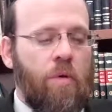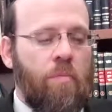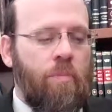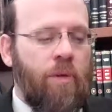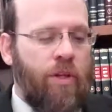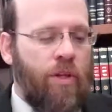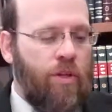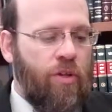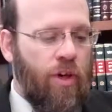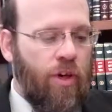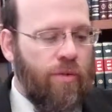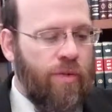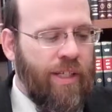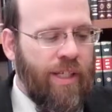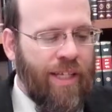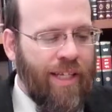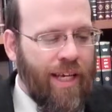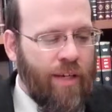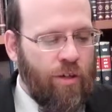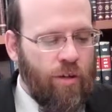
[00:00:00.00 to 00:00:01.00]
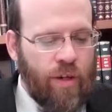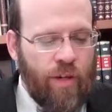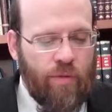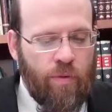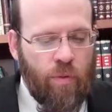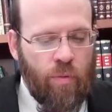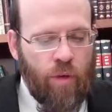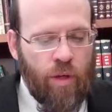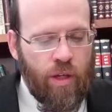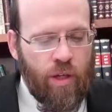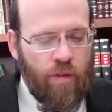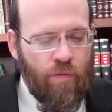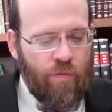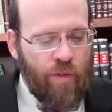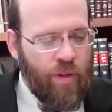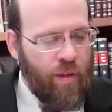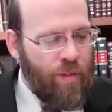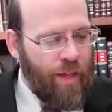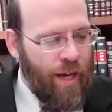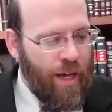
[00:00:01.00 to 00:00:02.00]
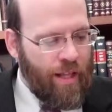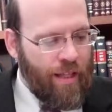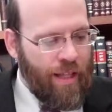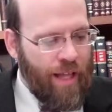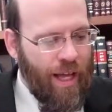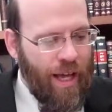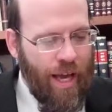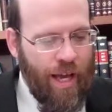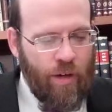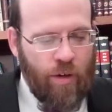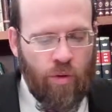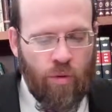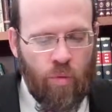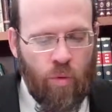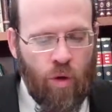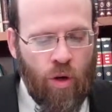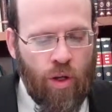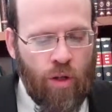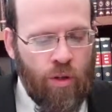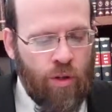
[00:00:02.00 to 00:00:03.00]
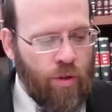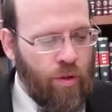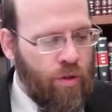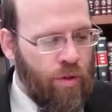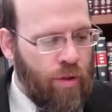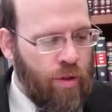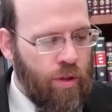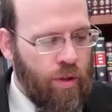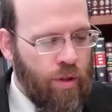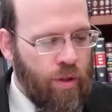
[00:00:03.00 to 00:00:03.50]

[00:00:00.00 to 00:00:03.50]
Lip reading: But the Torah says, I don't even want you to feel that. I don't want you